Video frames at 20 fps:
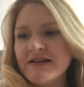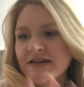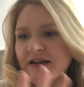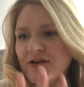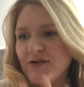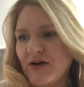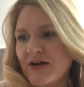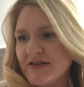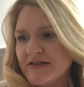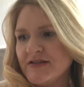I
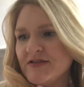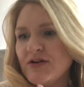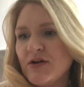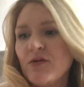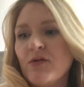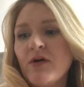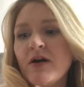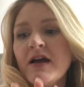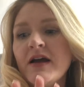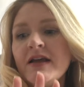digress.
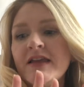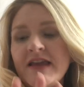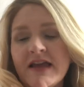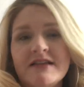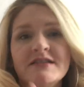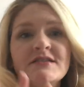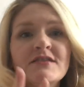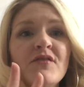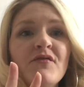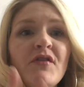So
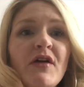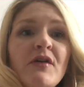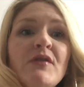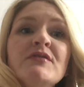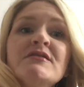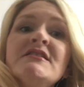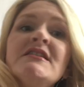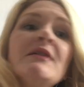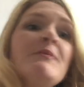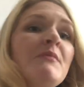yes,
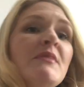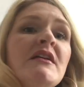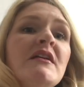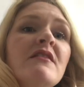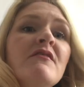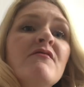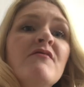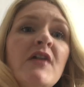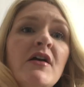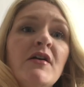fragrance can
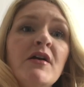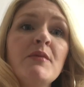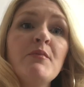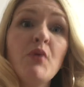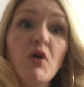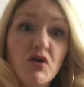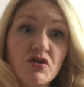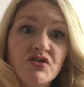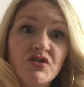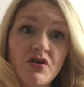be very
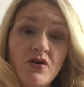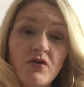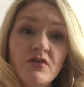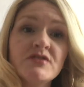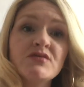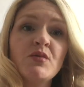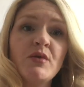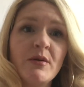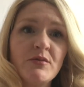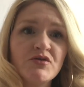personal
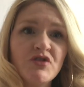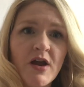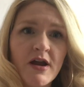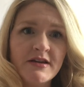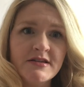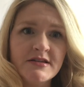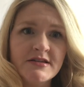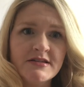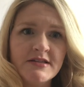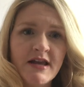is what I'm
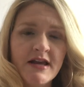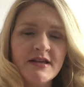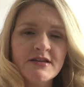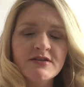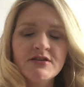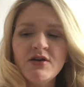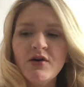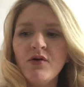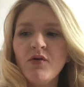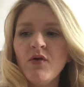trying to say.
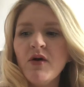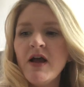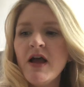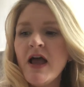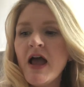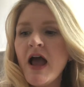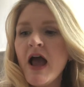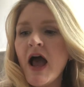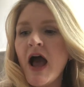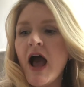So
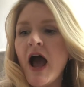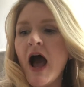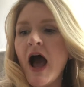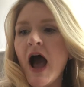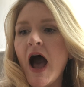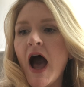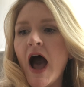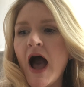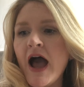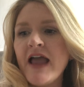
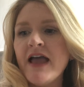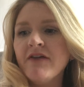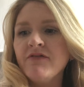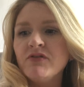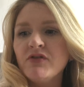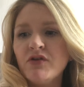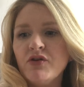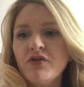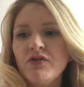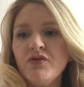I have
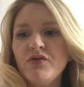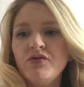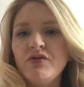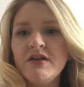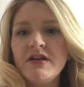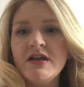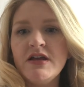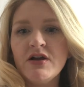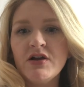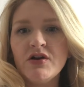learned through the
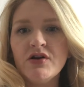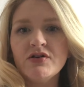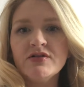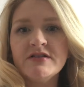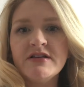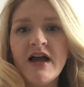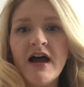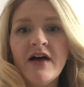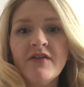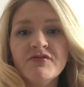
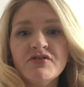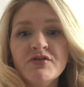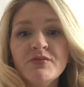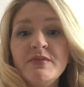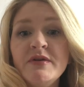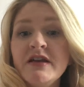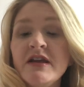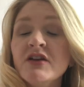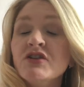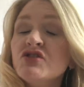years after
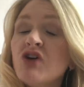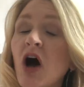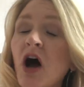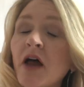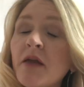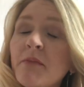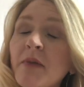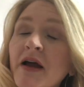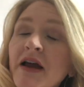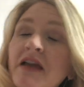being
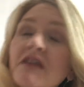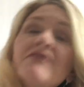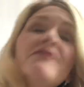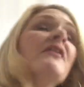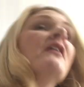taught by a